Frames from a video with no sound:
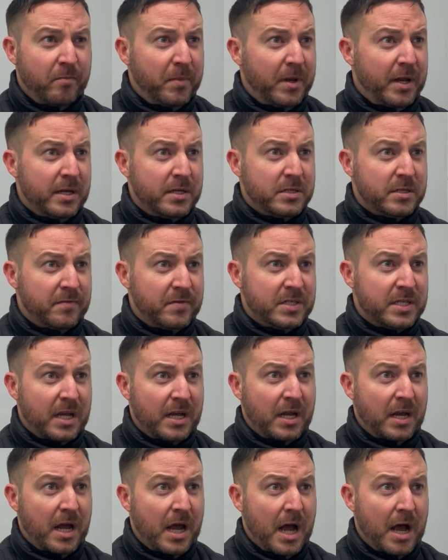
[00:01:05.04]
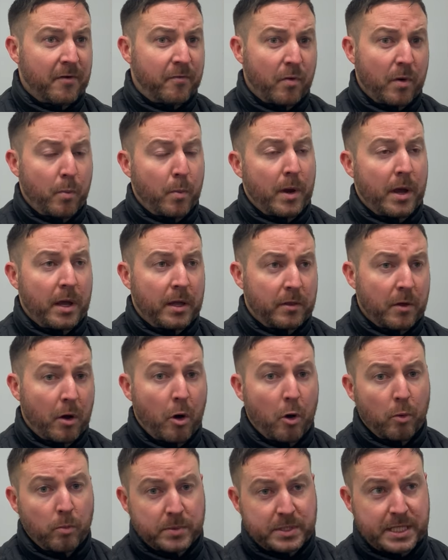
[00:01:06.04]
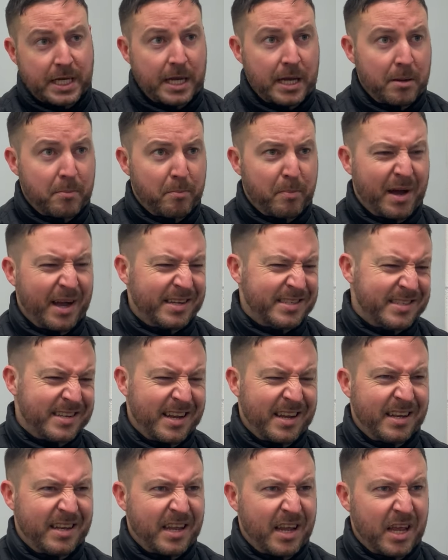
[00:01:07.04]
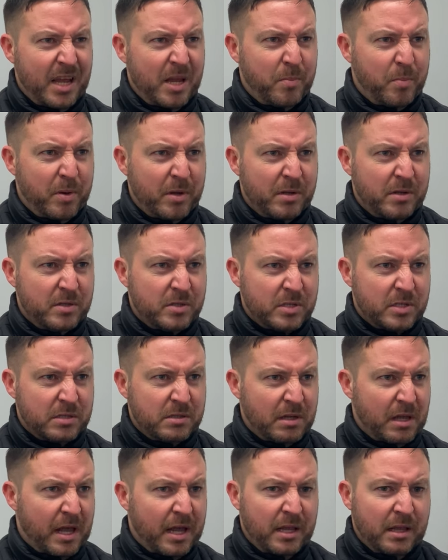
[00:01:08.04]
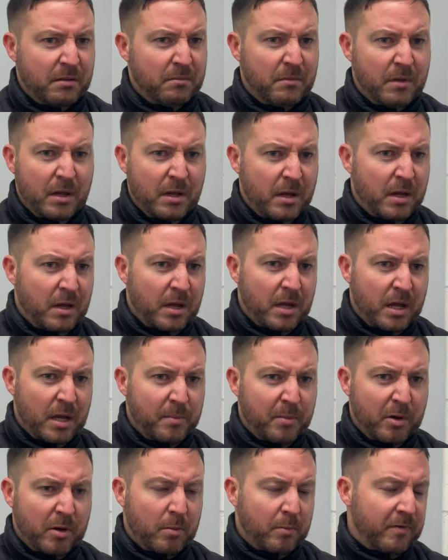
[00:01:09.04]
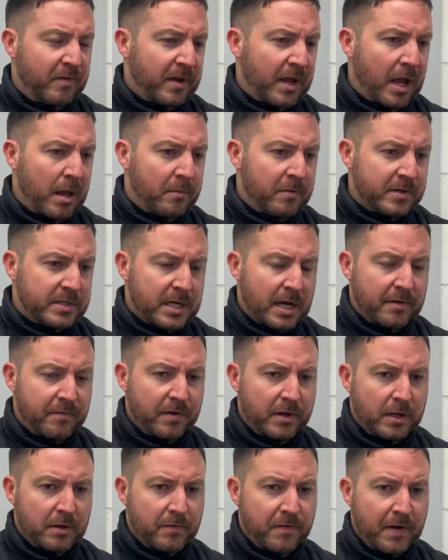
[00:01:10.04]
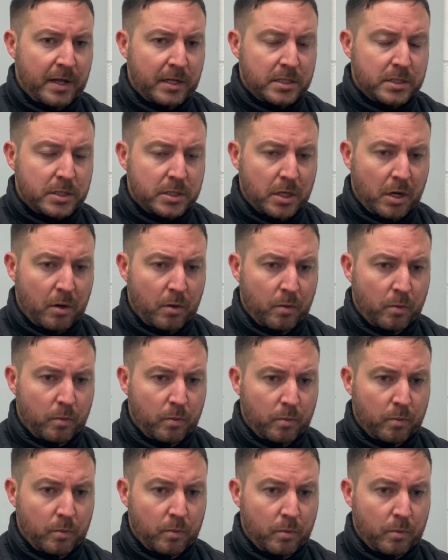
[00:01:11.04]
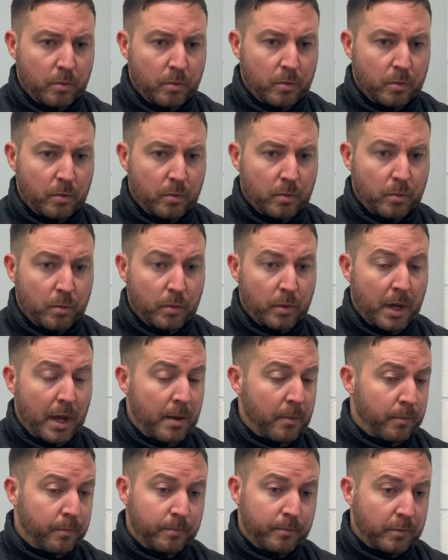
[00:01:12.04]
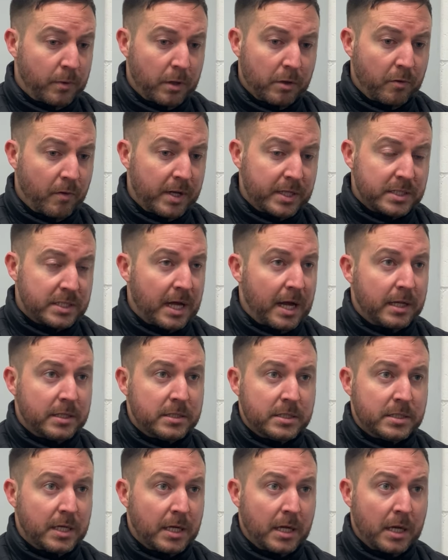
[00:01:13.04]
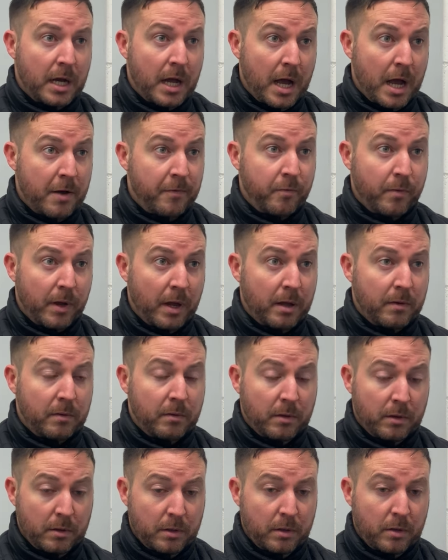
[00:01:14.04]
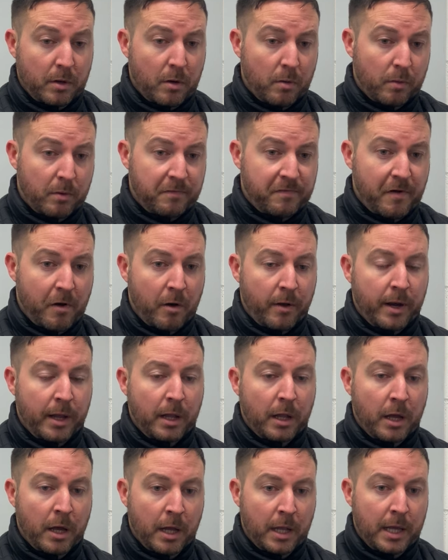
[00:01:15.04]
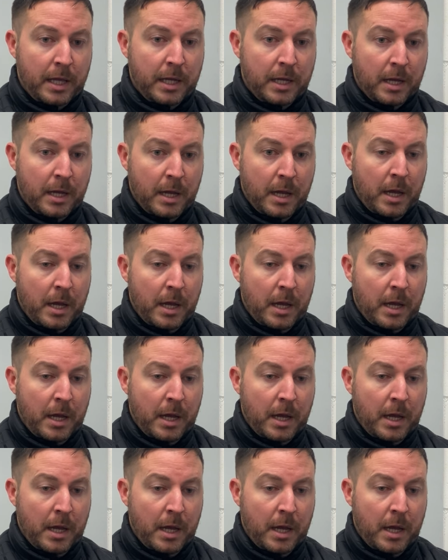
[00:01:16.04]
minutes of the second half when we're the home team by sitting deep and just letting it become a game of attack v defence. So, yeah, a great start to the second half. We get, you know, the 4-0 early.